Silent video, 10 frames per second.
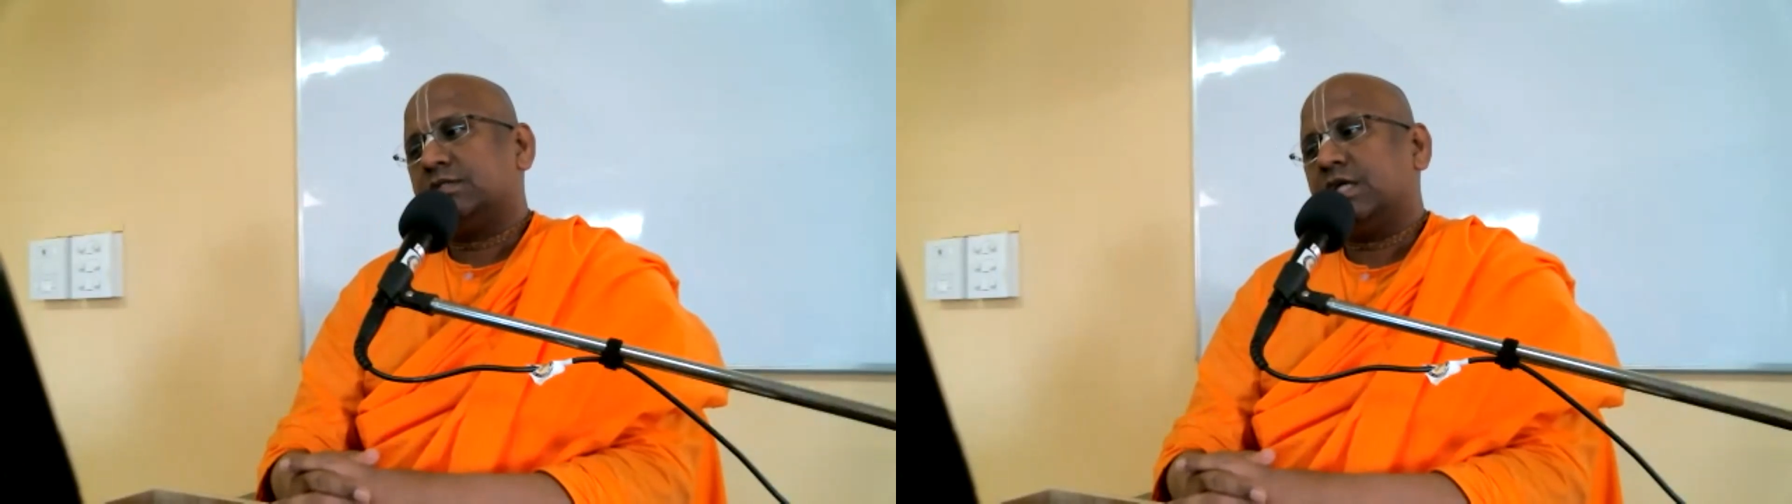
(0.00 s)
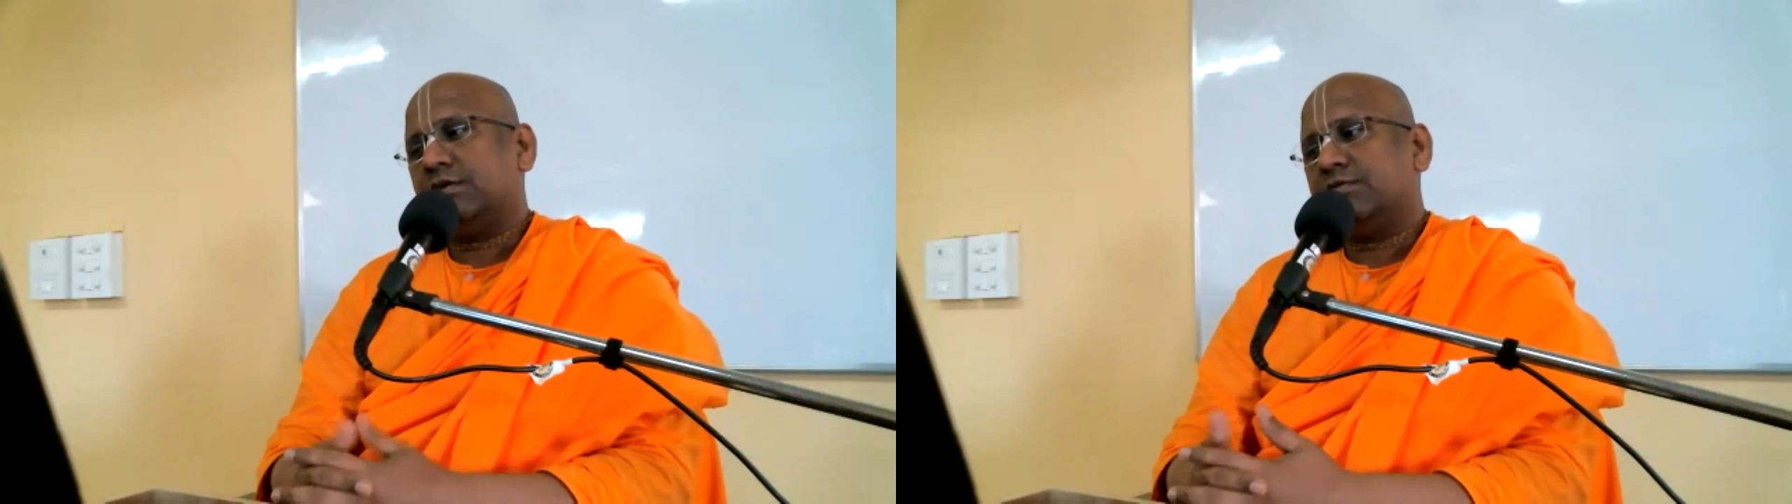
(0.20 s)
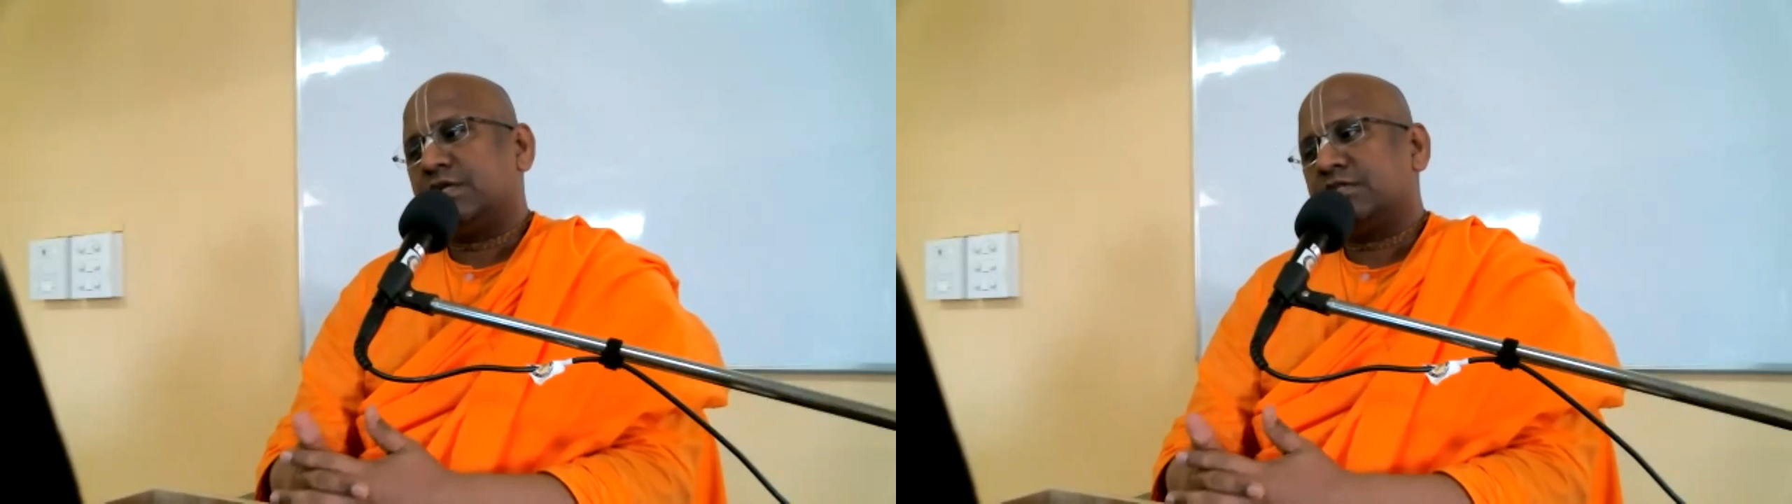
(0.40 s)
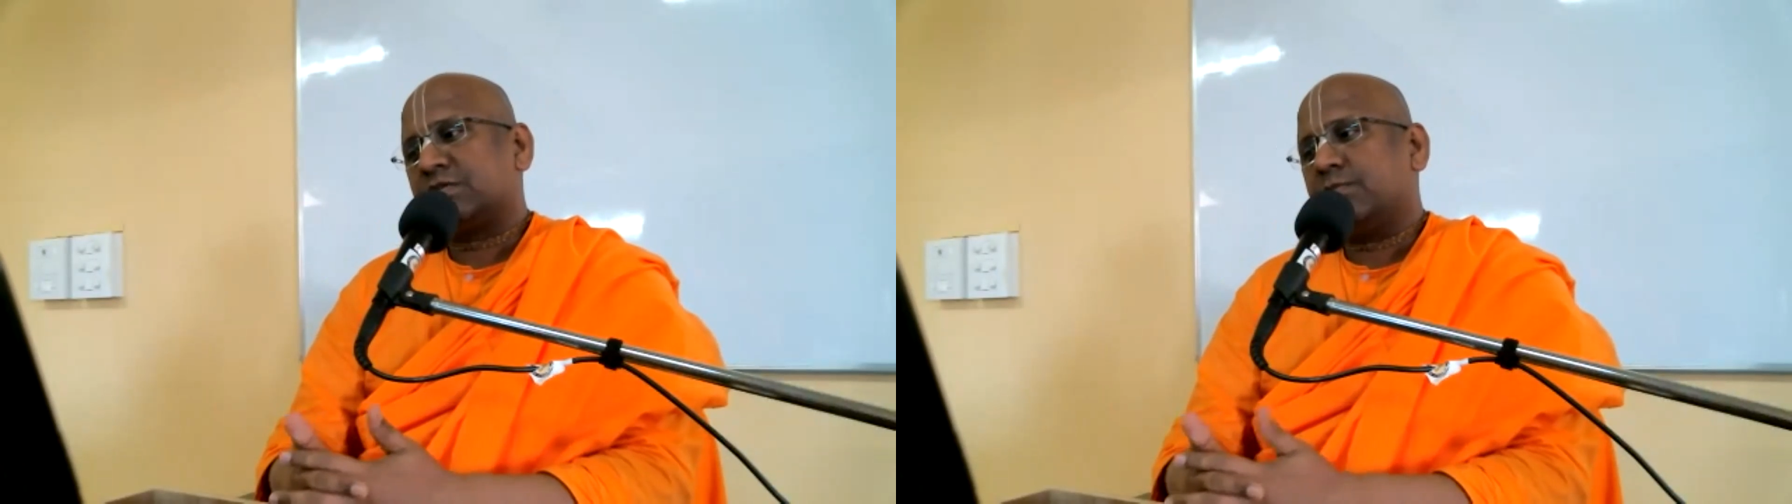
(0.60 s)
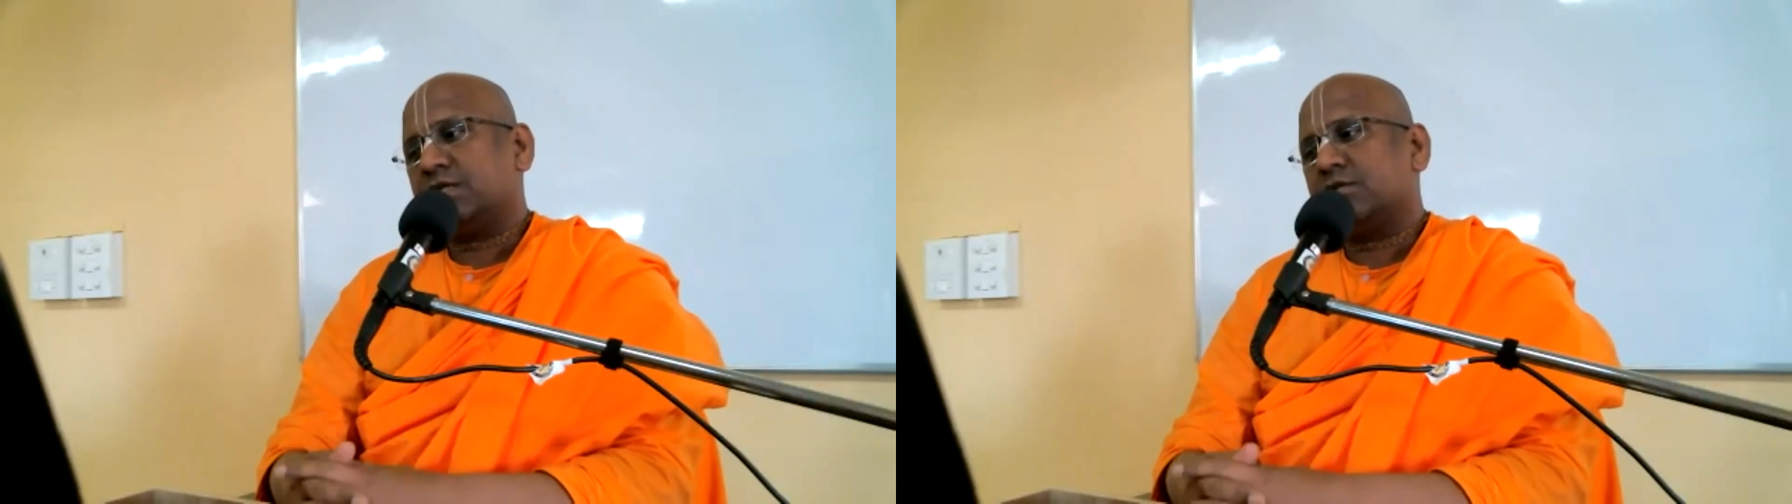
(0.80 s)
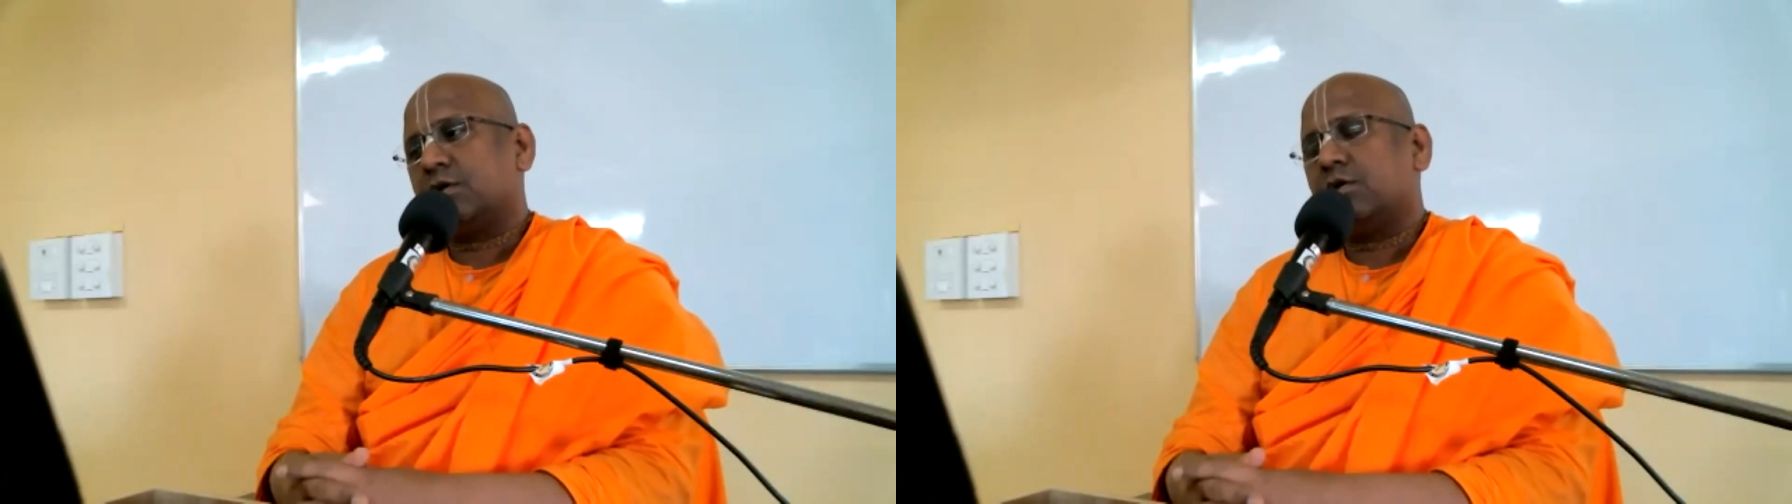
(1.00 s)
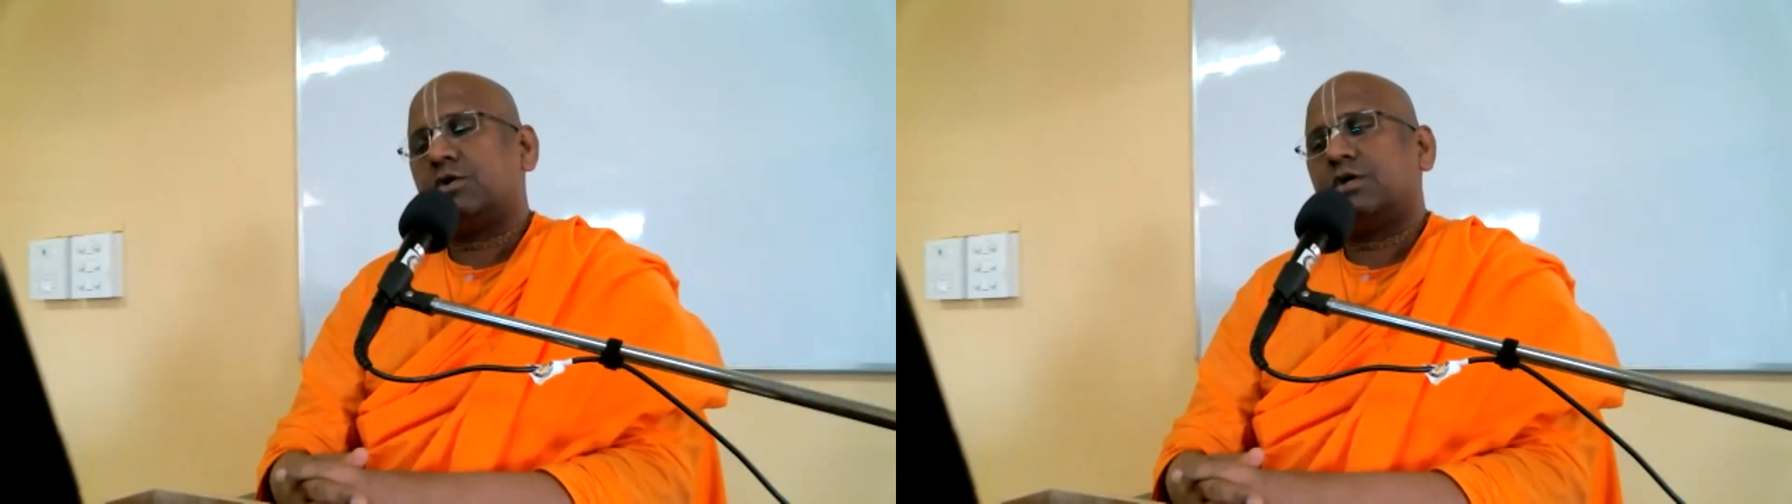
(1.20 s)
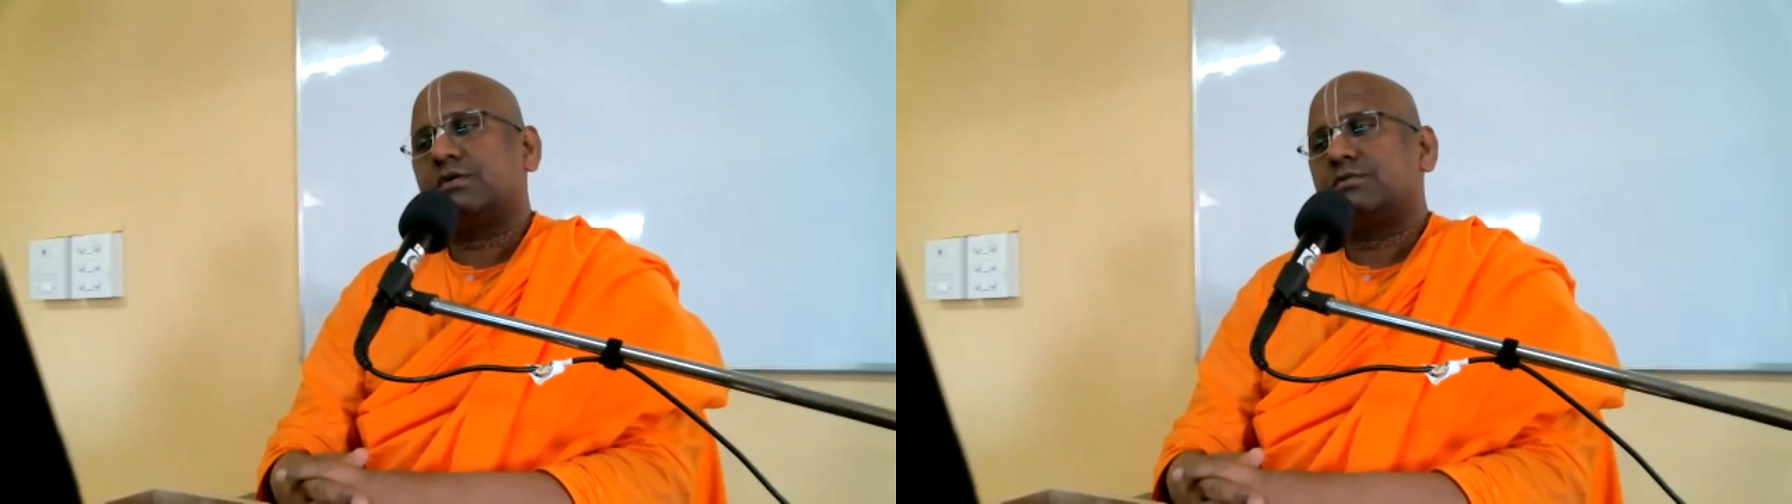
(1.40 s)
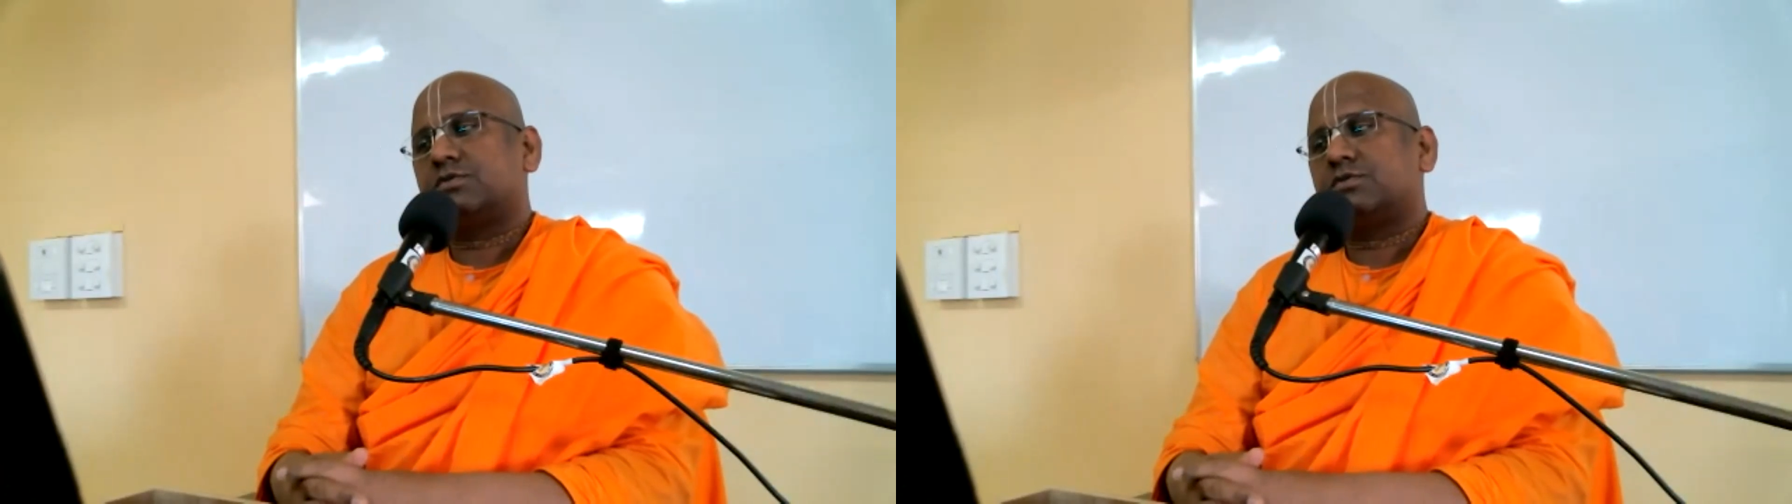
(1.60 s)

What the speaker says: deliverance by the Lord.